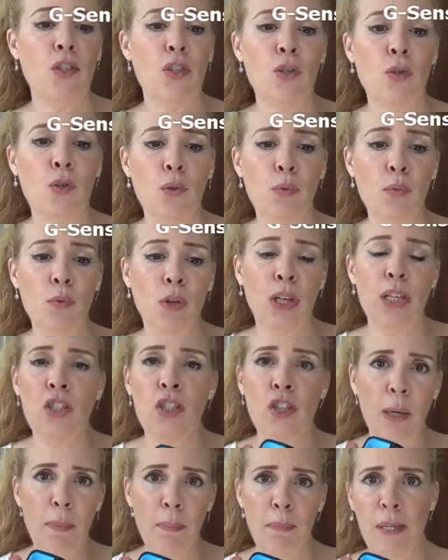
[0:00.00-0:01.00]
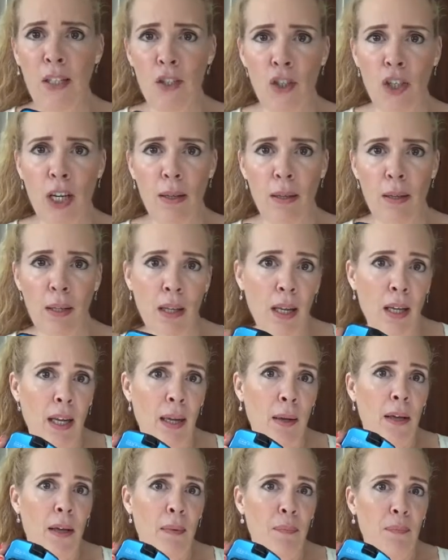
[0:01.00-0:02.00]
you JPG
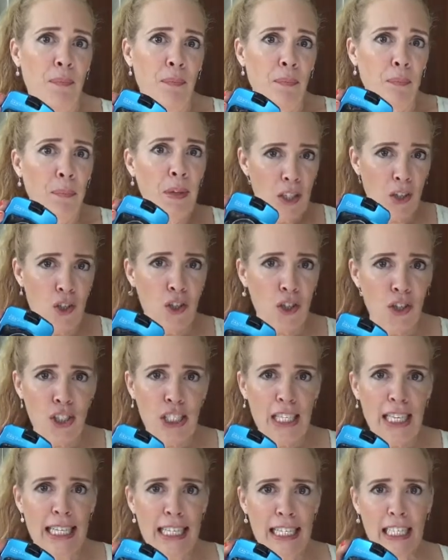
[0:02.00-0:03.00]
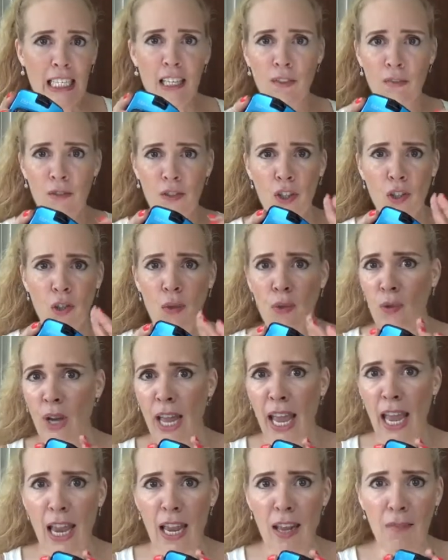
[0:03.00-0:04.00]
pictures and it gives you
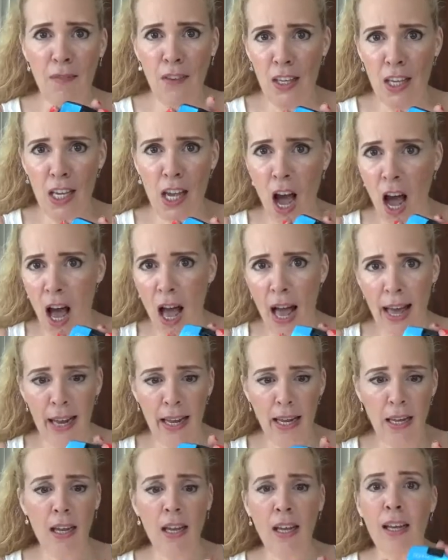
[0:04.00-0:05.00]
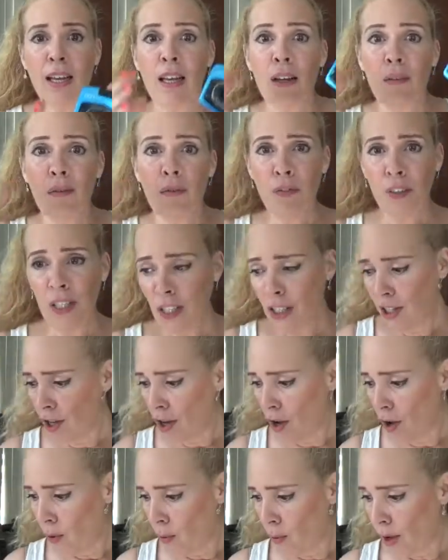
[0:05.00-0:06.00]
AVI
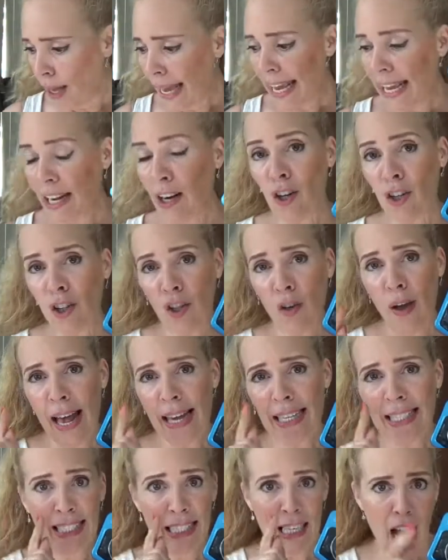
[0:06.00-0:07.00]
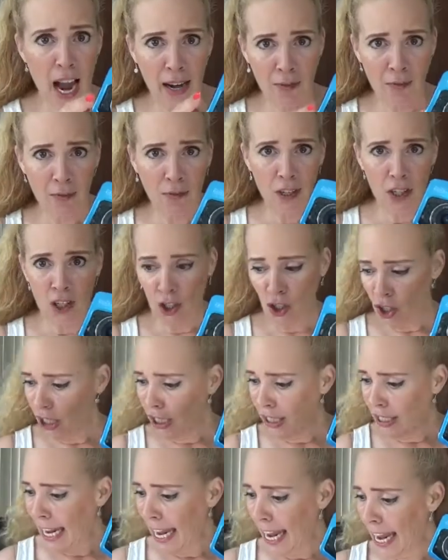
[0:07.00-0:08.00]
video. It also has night
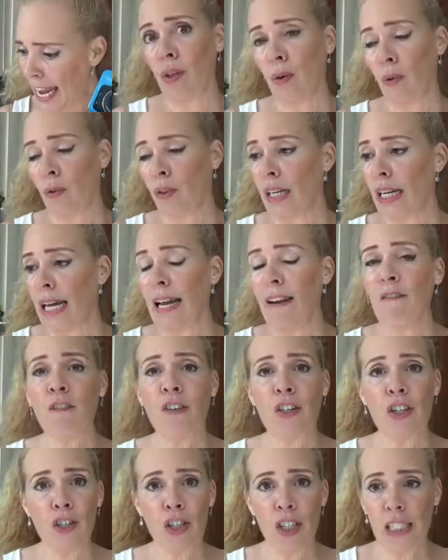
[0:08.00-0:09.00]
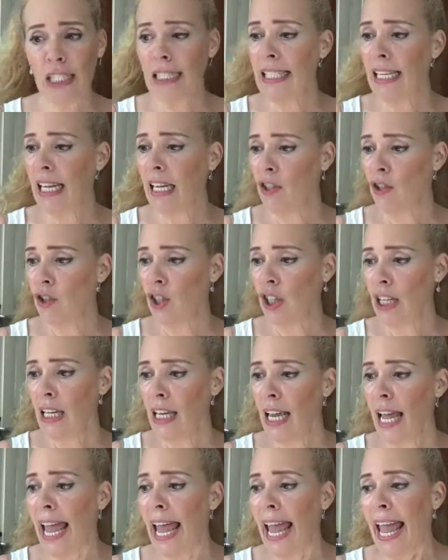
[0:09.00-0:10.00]
vision and oh, the night vision is
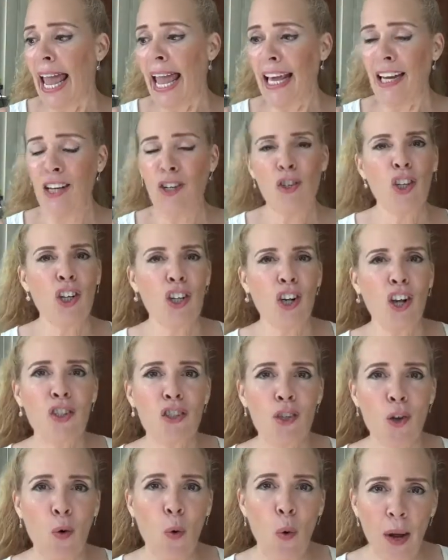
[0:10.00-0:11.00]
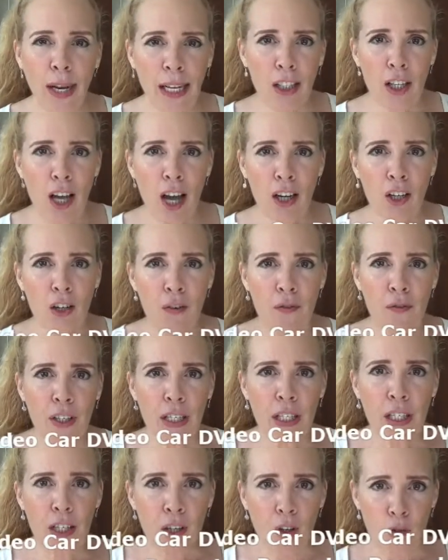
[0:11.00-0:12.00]
HD and you can also quick lock your
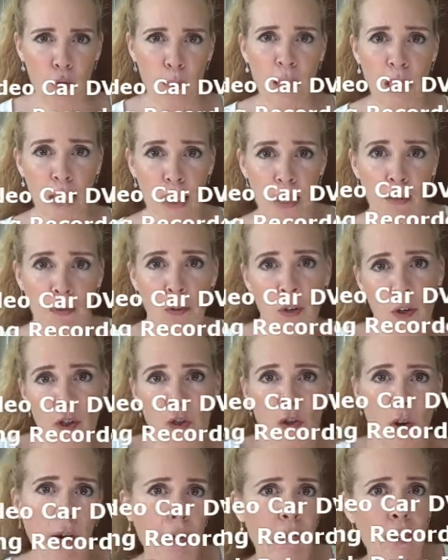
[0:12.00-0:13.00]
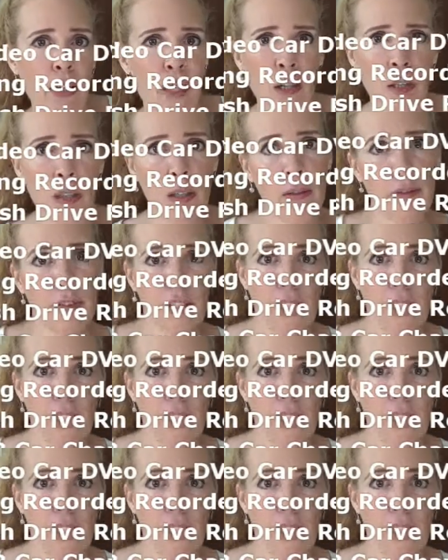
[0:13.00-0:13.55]
videos because if you're driving and all of a